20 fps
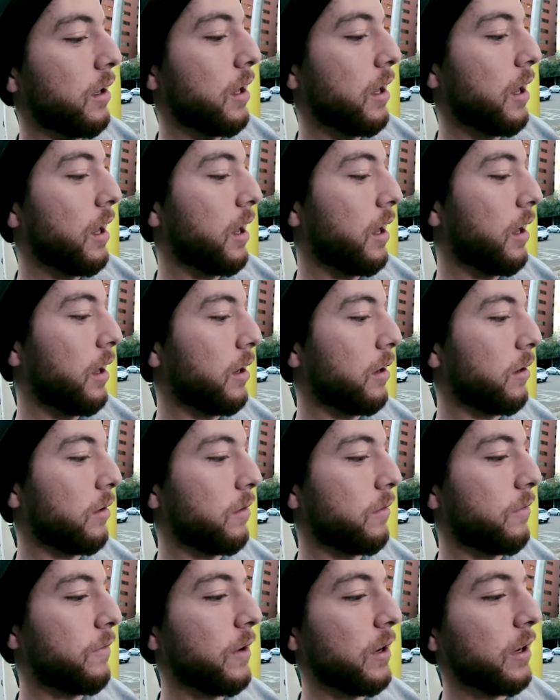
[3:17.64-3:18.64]

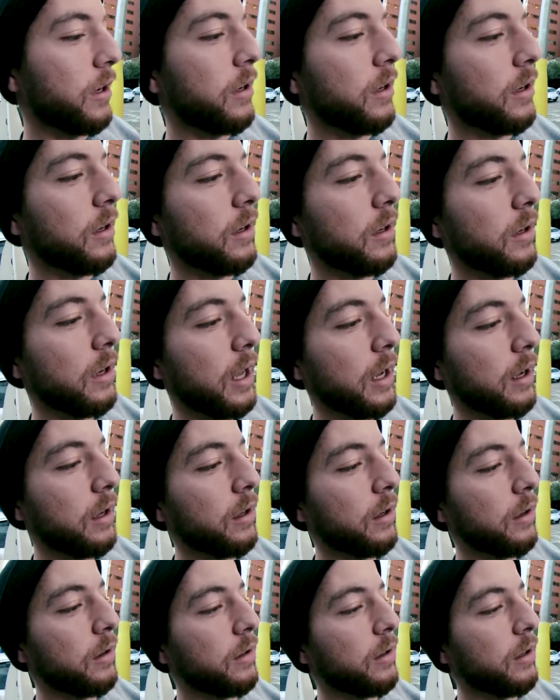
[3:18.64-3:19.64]
And fucking like
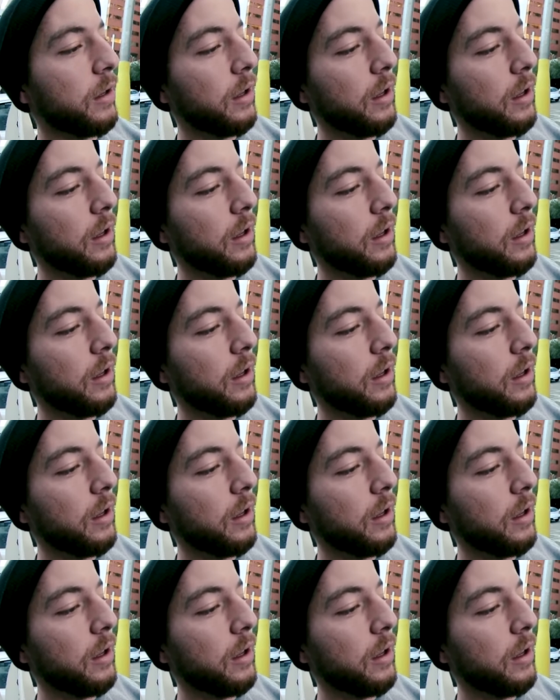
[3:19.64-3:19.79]
it.